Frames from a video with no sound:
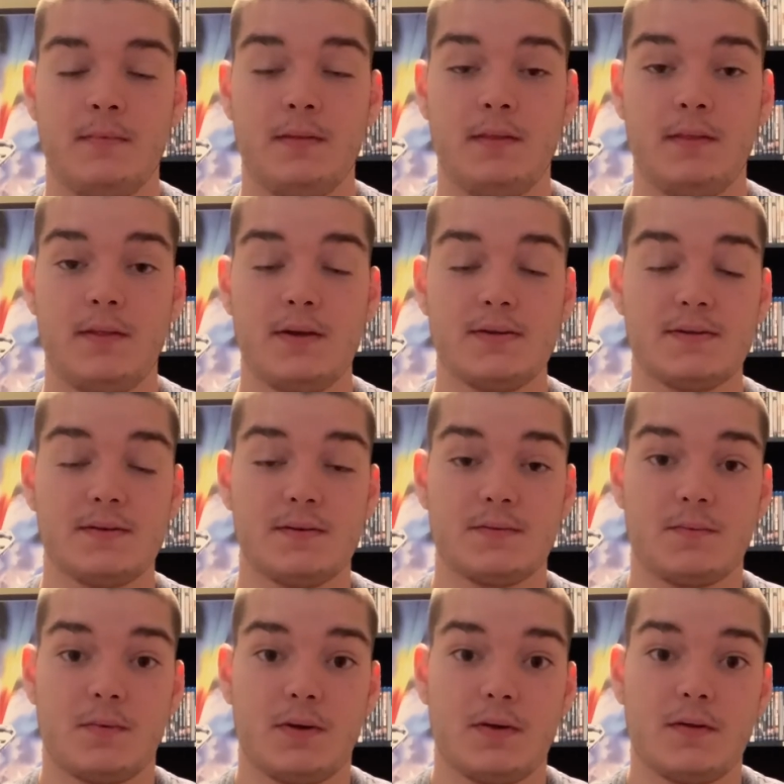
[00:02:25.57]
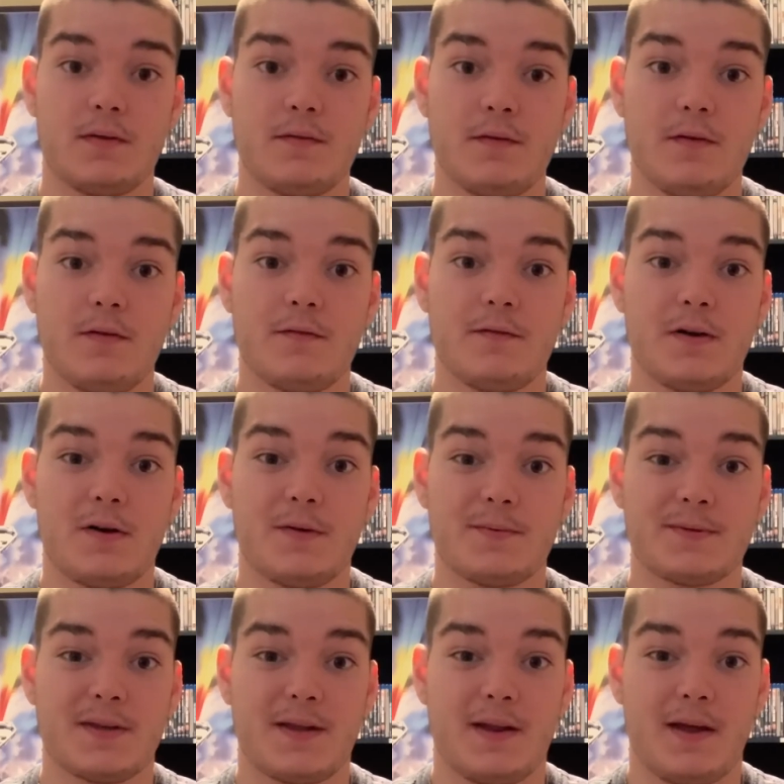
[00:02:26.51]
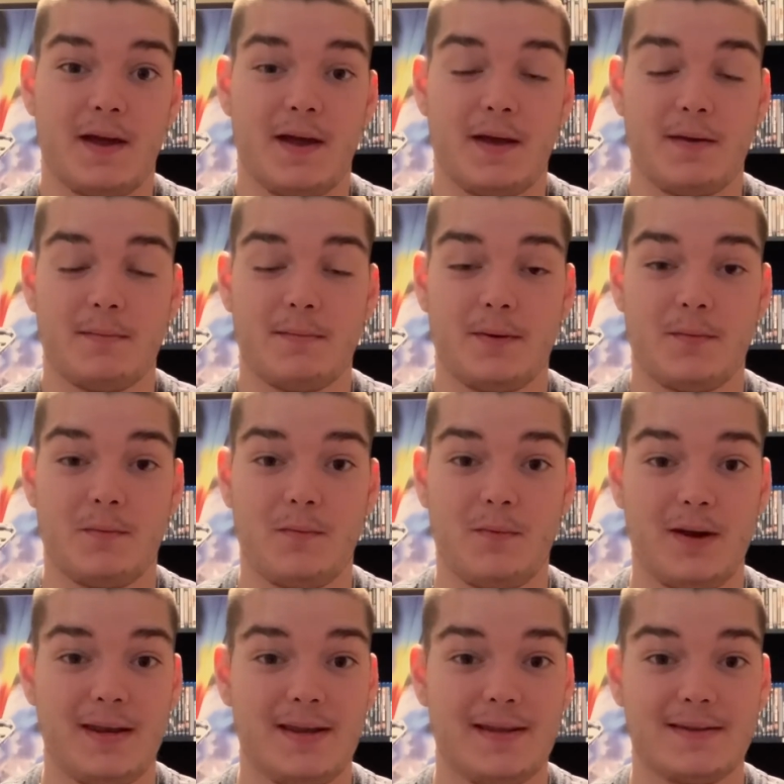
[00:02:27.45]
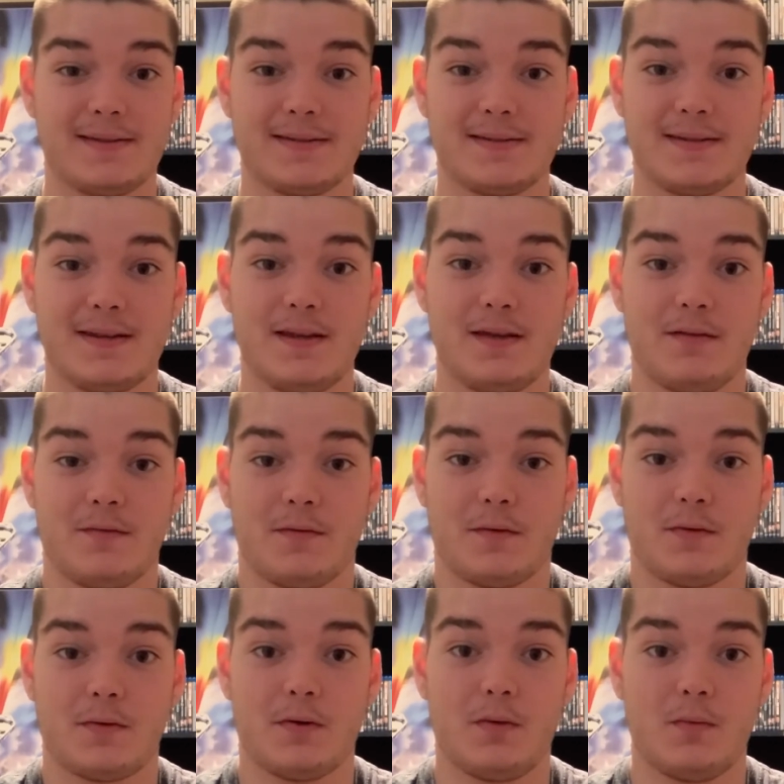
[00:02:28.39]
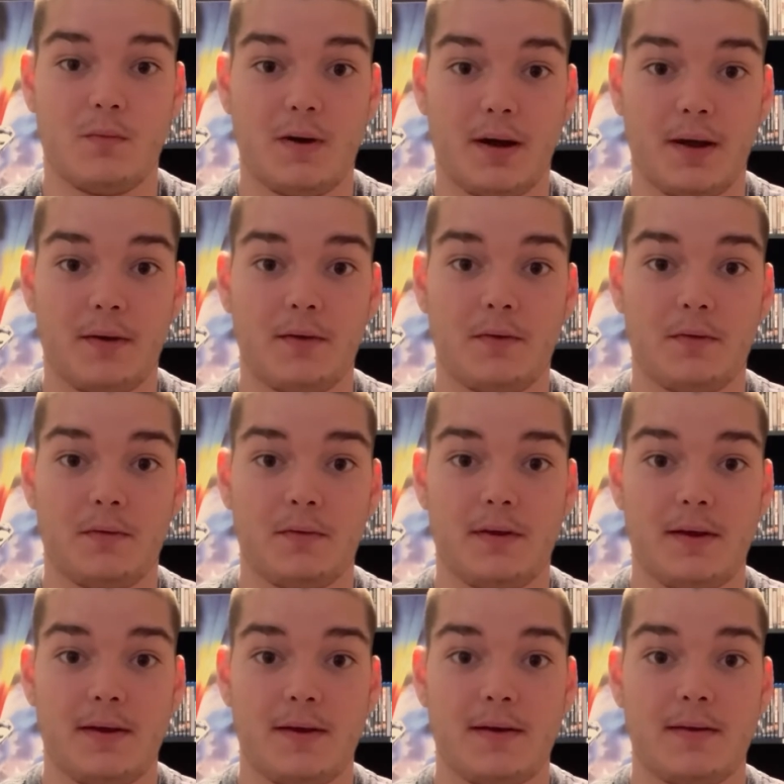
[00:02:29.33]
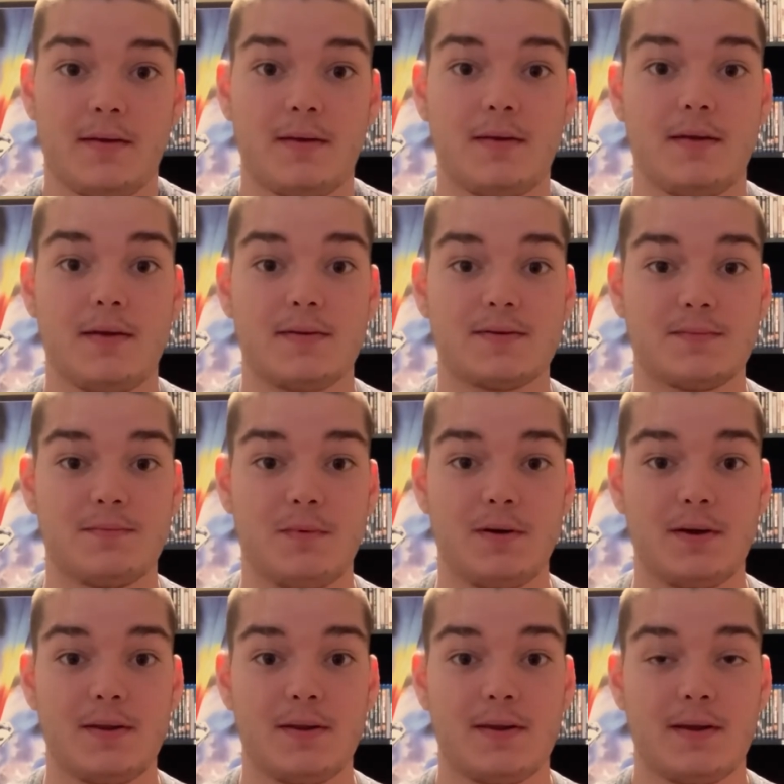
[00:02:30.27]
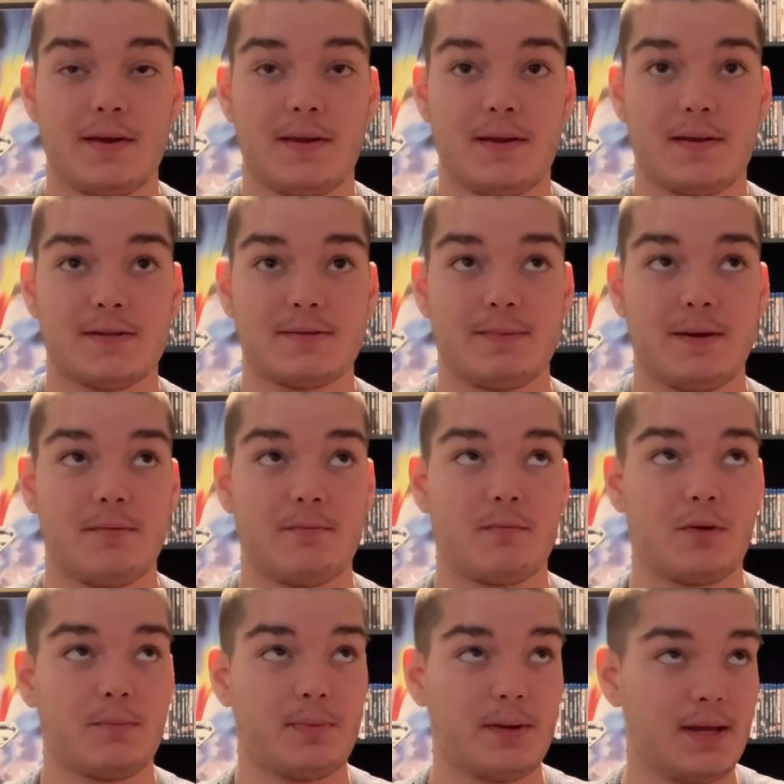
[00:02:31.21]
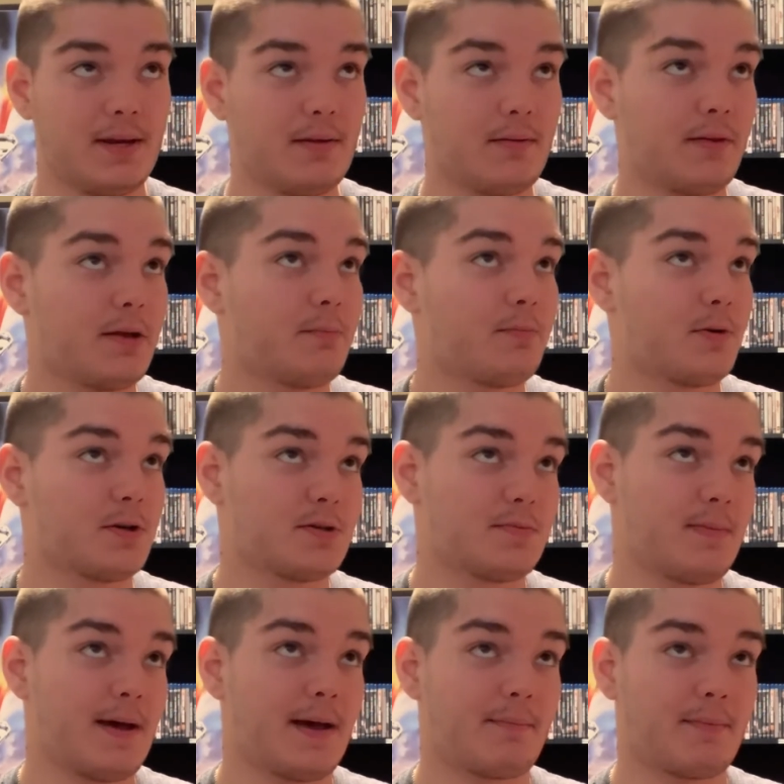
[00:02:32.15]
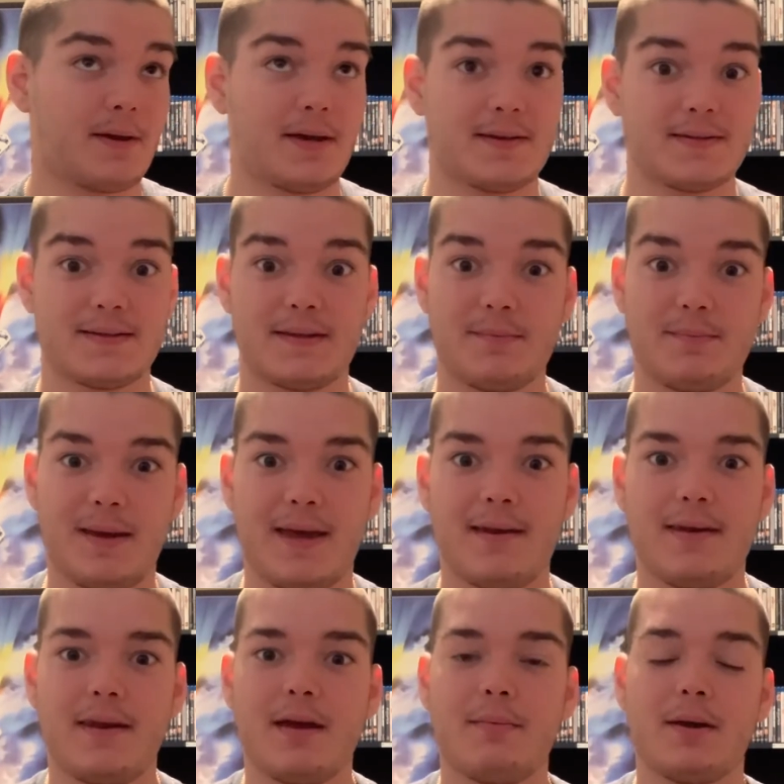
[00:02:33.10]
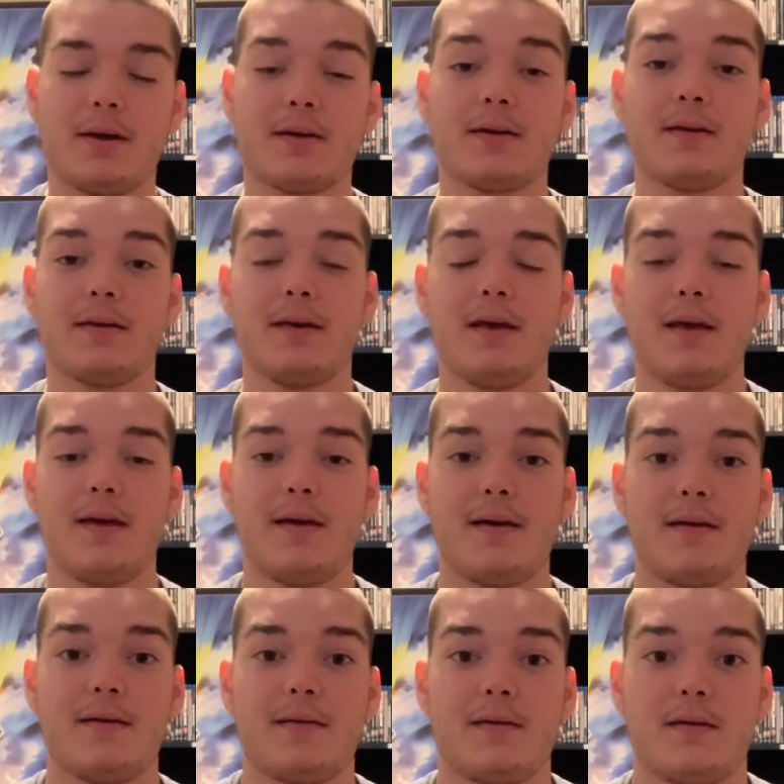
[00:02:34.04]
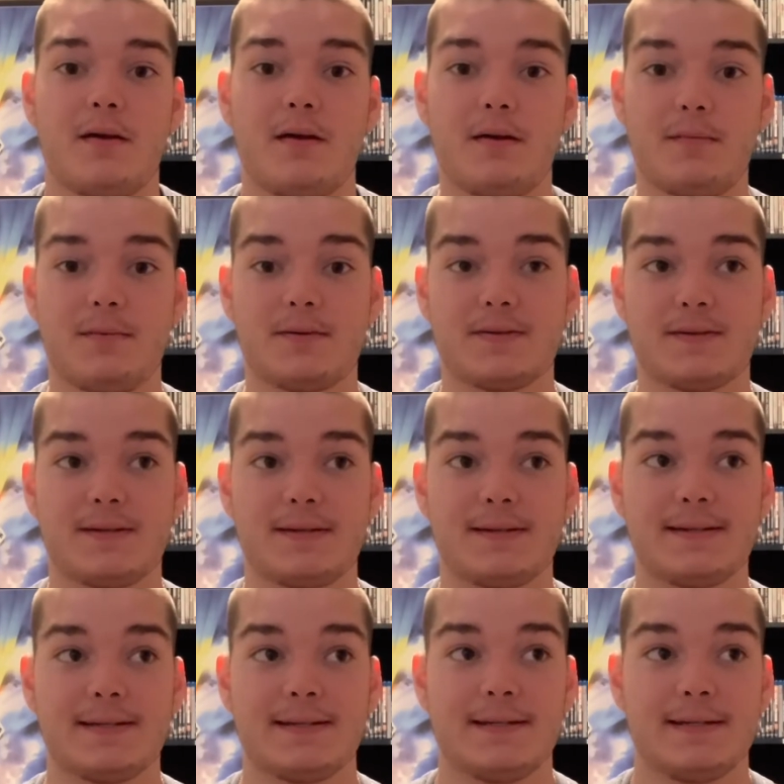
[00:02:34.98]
This is one of the few films that I've been waiting to see for a while, and it's one that has been repeatedly pushed back because of the pandemic, and I was like,